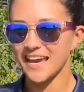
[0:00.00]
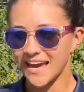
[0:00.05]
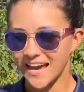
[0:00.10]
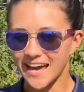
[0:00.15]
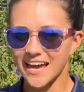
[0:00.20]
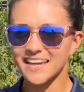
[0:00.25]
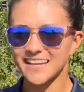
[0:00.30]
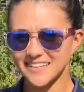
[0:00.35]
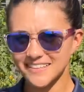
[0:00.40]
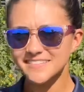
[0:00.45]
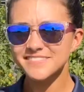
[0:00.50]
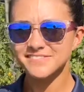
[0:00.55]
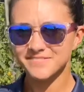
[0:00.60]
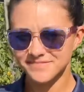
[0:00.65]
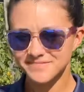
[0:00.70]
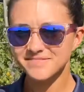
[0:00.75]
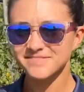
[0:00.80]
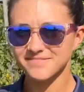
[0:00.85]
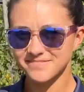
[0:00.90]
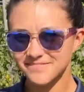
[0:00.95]
your
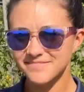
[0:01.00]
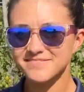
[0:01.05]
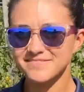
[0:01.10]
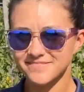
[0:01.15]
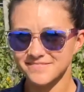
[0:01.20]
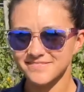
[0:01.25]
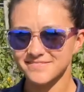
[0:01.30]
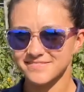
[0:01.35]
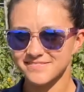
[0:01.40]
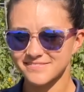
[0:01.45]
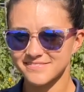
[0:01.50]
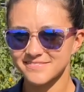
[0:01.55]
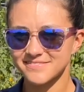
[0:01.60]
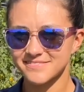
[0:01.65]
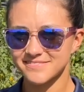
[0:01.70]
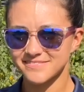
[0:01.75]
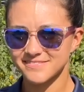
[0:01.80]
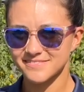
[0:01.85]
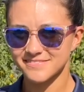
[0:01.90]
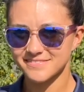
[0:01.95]
condition,
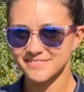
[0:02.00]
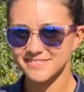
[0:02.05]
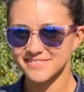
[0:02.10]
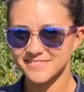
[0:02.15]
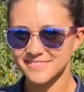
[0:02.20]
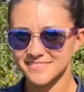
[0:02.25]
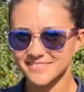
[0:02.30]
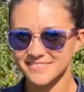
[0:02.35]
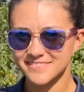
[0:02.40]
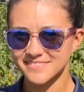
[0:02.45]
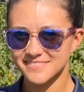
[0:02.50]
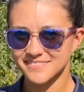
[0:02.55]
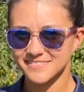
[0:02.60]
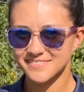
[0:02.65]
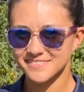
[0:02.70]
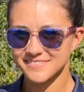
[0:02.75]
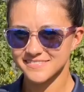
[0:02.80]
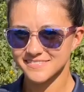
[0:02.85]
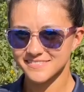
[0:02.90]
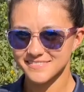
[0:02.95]
and then on your own,
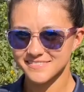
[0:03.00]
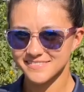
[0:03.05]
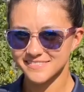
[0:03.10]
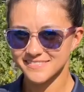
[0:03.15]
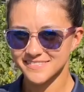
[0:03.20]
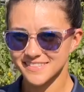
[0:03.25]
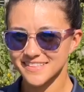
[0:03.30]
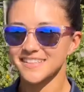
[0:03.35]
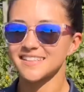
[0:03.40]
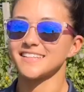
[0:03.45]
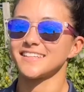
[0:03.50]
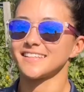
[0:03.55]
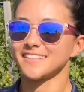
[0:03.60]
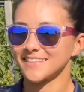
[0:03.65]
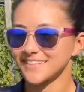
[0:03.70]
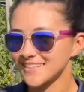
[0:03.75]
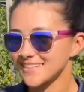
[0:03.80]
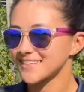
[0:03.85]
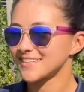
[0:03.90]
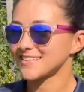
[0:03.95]
as you did
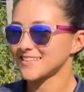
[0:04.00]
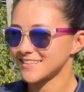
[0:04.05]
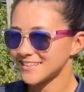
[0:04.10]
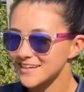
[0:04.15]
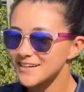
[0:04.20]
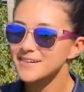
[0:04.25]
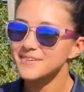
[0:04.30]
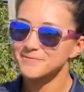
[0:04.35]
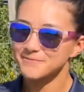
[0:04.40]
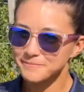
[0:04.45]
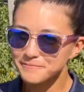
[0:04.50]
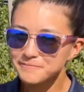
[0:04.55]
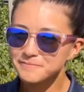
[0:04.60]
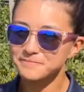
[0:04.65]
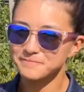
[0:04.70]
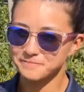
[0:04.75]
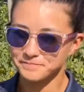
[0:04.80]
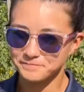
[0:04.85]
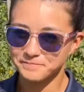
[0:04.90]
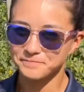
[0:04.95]
more research and got more
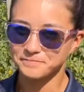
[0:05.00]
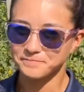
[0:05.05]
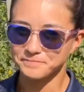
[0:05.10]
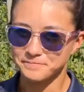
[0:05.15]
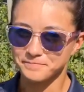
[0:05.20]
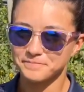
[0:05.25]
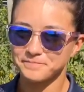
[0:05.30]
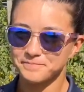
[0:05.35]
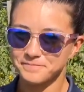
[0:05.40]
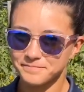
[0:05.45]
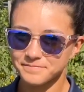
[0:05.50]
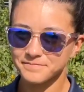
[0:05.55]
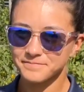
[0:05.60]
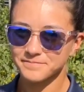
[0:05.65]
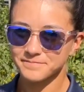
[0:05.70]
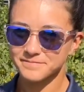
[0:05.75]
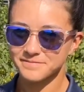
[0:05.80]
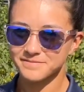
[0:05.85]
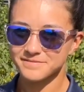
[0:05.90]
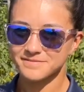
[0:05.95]
educated,
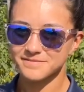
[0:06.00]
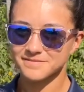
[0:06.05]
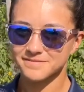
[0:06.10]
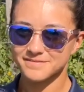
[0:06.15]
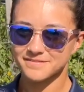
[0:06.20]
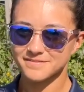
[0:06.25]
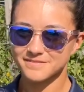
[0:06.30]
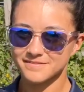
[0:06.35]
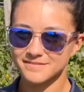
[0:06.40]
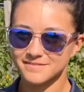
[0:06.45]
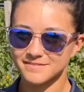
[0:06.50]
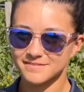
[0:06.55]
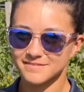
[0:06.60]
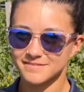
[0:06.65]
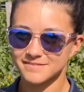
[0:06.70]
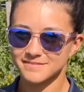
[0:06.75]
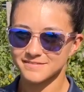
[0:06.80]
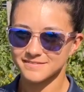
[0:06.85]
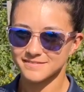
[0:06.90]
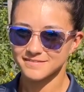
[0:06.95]
you found that there was an
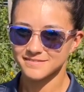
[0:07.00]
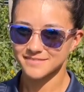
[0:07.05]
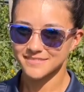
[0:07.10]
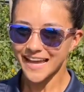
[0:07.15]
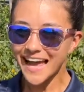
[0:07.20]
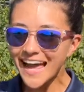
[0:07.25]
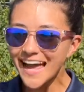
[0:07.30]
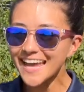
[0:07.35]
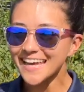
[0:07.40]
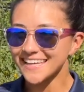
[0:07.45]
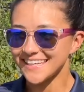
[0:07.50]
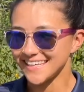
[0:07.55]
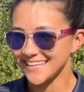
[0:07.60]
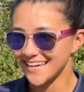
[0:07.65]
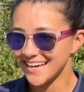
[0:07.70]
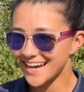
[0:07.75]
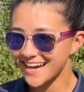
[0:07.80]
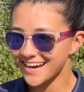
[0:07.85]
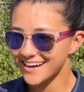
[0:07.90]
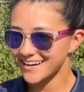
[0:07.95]
alternative.
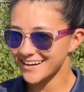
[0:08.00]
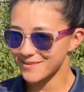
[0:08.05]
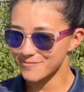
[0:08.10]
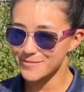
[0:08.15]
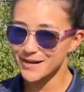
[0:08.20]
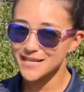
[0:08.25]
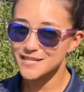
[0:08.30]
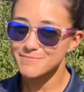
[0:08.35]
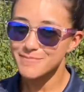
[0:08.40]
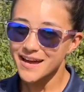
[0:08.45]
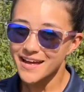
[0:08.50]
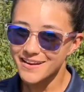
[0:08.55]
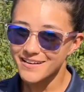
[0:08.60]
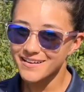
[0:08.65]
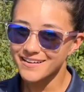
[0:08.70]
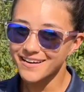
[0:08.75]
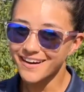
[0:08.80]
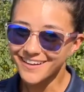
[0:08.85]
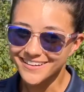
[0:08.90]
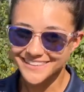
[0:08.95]
Yeah, a much
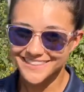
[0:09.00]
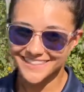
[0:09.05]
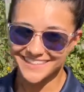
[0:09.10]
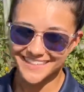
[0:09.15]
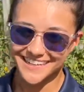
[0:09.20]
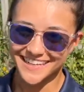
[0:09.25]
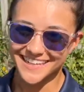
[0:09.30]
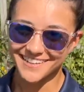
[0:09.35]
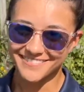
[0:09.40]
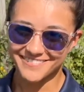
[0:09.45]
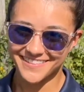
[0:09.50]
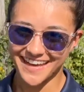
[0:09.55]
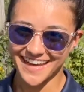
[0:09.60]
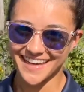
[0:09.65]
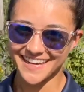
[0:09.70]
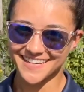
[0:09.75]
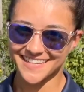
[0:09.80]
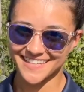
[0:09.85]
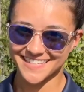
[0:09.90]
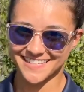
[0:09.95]
better alternative
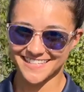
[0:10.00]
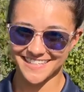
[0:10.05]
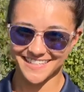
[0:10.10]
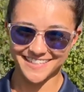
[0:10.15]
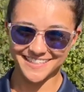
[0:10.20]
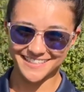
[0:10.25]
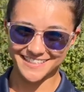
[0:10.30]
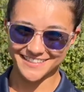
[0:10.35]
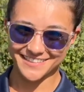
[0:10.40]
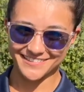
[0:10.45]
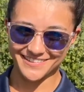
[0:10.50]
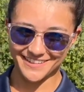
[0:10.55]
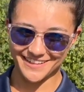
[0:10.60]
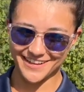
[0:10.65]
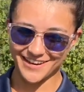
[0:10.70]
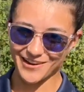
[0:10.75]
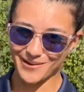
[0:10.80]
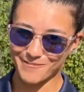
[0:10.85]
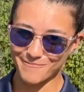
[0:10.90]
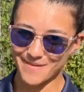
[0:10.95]
that doesn't include,
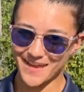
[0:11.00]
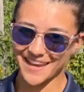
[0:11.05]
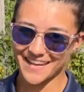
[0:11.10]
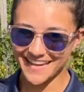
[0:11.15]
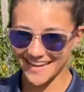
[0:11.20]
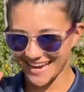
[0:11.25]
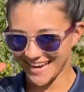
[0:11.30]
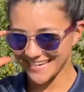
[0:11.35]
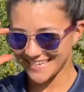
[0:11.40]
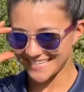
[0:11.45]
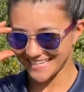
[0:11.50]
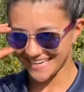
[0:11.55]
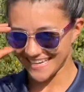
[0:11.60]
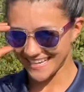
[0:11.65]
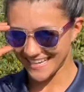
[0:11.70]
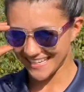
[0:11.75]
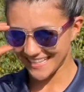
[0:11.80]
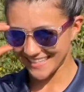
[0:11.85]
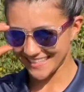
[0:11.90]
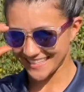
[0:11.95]

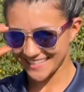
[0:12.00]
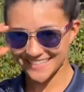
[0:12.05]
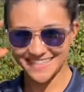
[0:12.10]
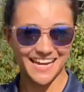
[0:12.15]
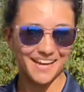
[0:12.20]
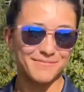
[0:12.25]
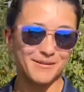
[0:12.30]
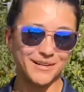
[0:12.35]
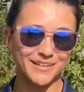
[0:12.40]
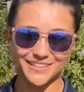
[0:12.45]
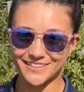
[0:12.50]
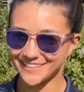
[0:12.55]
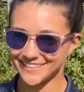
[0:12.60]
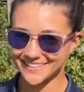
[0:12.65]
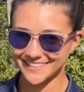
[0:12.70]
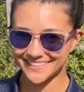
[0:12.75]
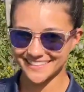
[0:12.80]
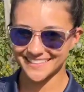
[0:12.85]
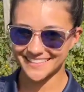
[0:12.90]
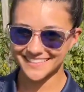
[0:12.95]
medications,
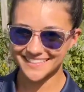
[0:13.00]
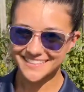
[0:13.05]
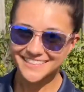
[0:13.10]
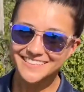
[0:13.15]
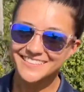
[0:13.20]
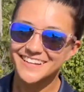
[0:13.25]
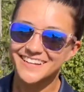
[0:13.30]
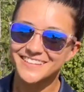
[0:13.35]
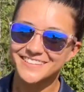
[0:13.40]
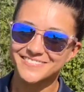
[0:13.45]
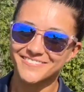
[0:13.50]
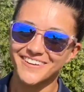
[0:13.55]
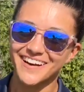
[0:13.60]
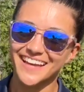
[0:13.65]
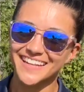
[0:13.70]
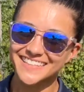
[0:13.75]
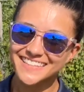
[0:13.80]
chemicals, and who knows what.